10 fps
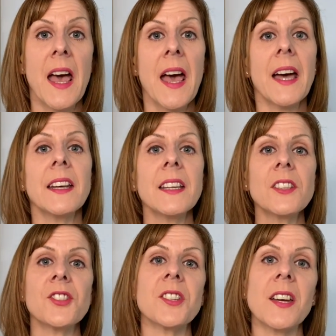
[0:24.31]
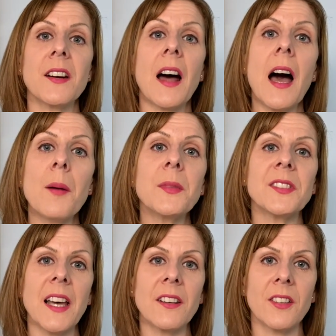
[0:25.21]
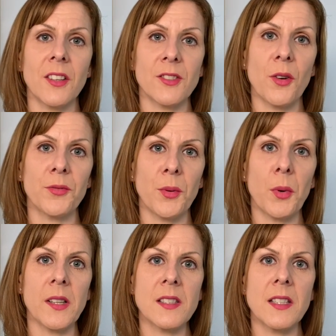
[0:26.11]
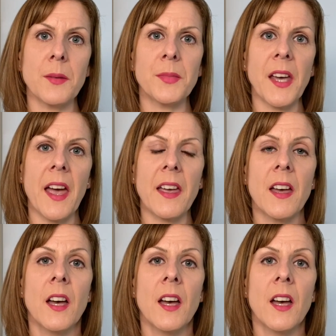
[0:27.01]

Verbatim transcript: And each year I'm a delegate of the World Sleep Day